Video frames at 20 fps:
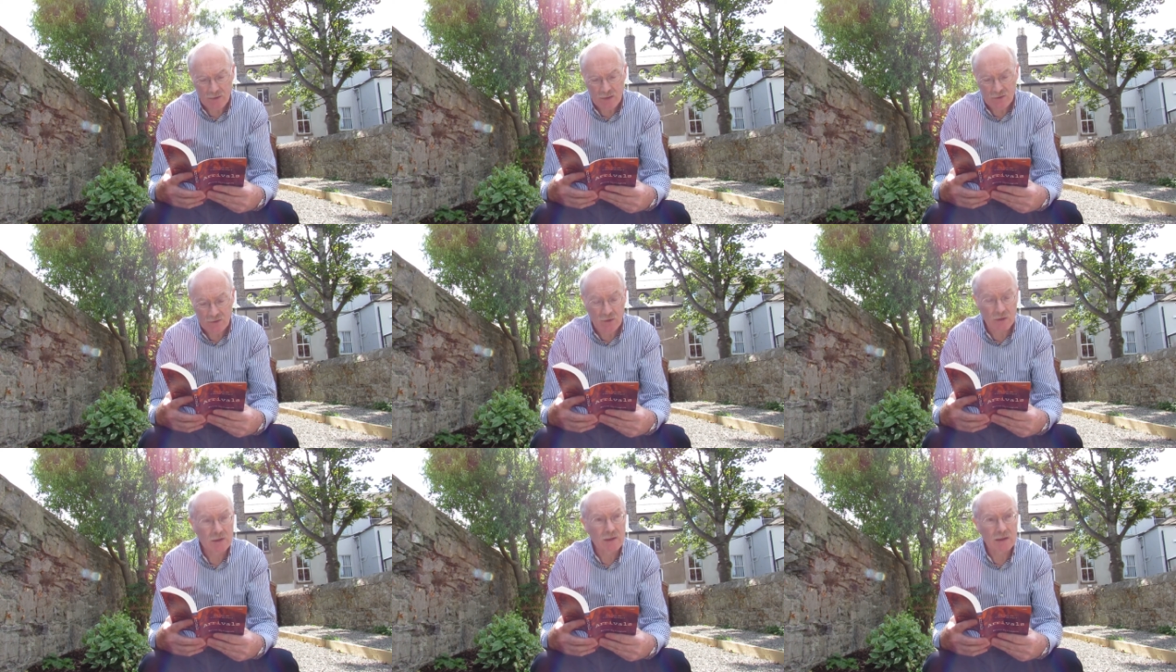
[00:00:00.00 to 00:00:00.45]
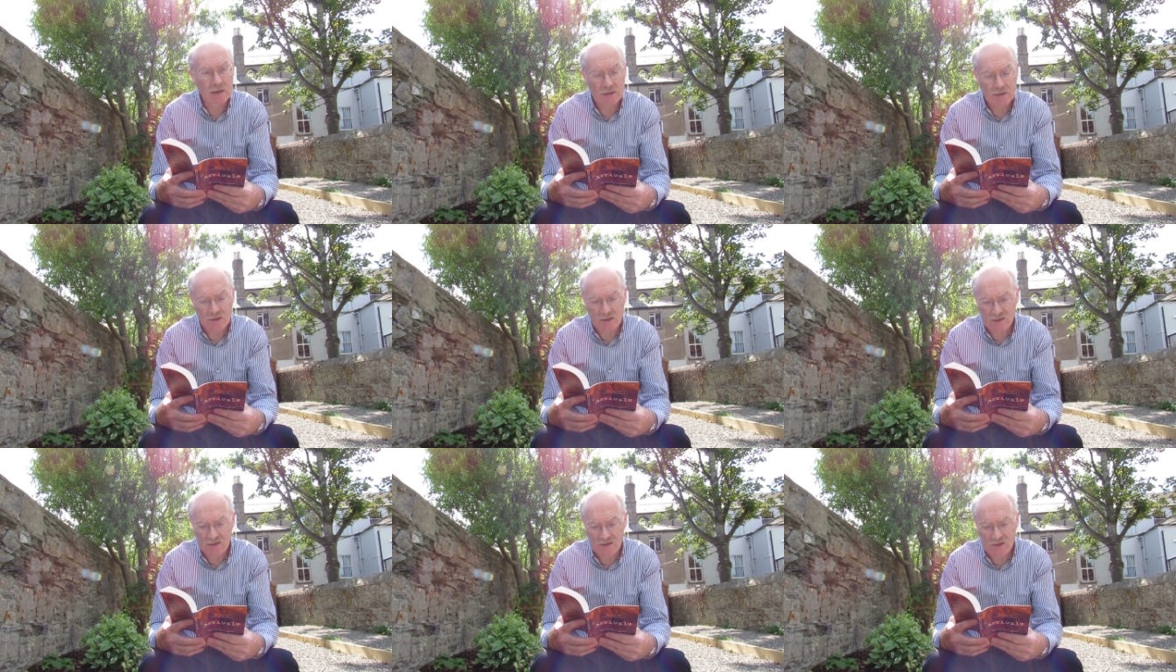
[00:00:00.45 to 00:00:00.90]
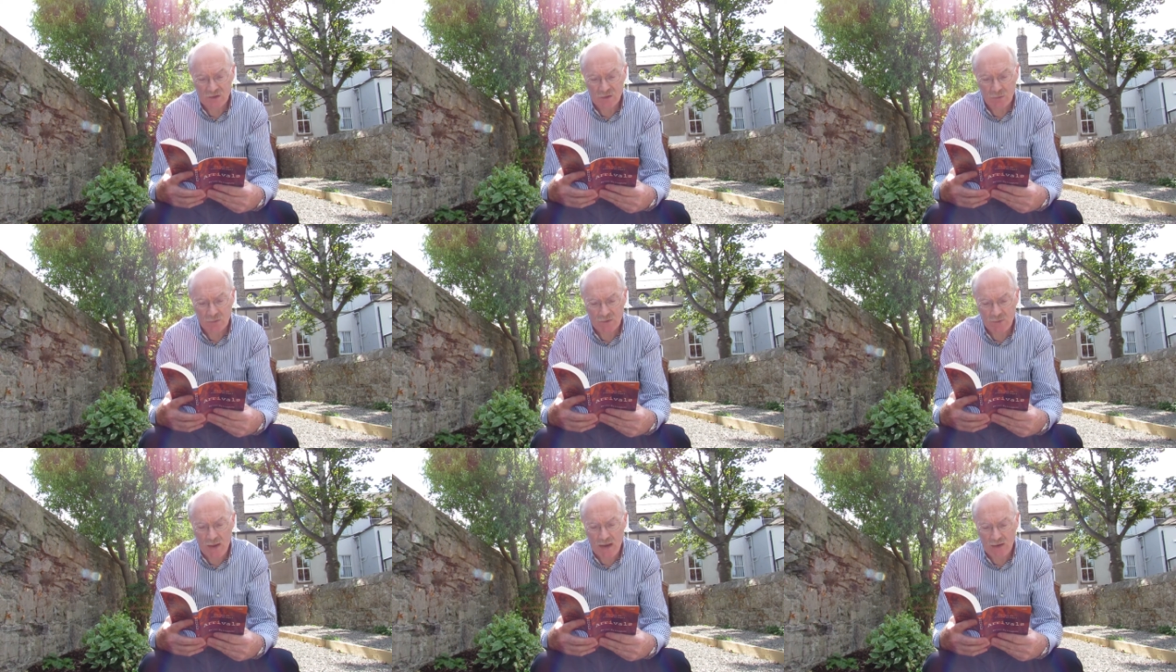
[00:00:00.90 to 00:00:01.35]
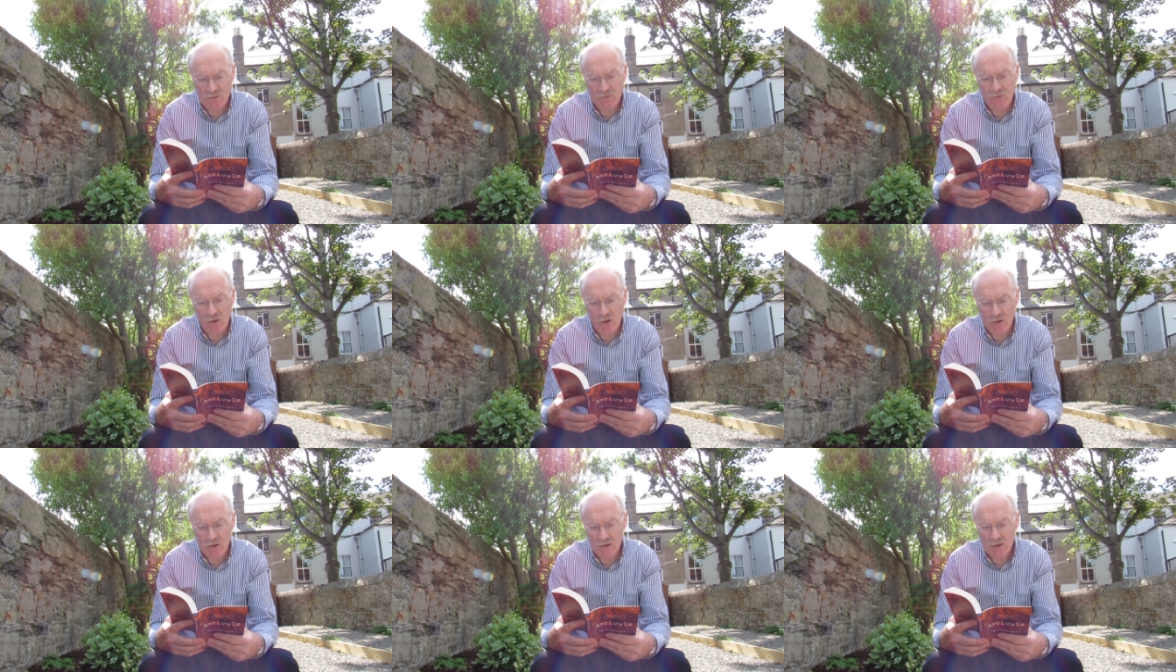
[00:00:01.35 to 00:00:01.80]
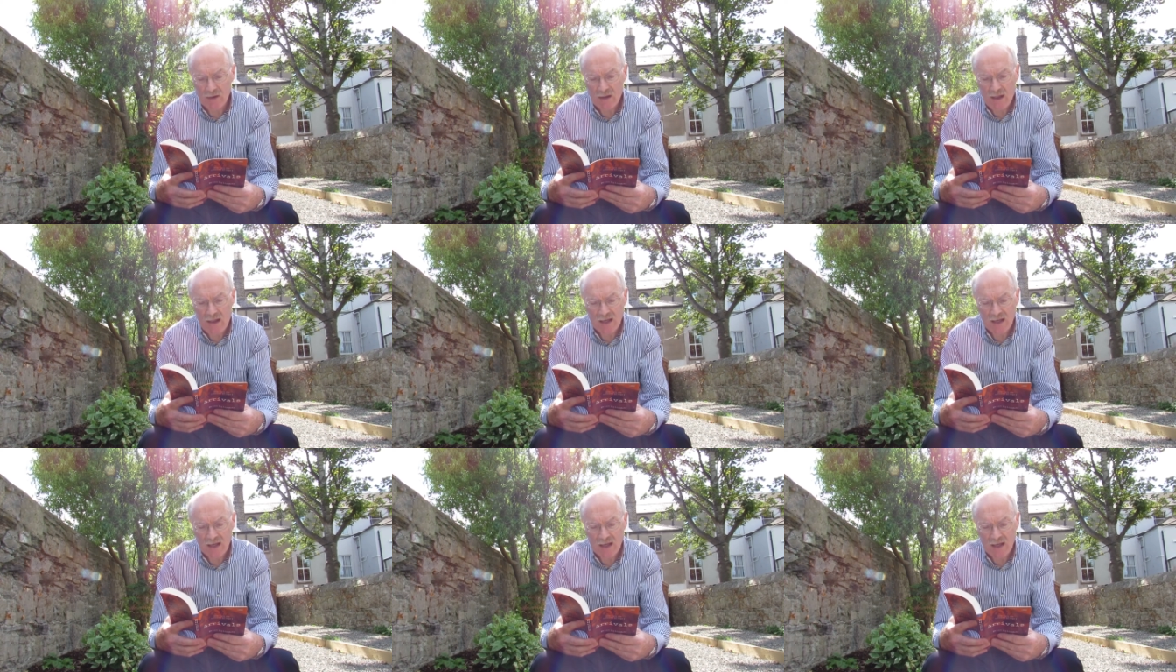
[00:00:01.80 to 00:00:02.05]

Suddenly, the decision was made for her.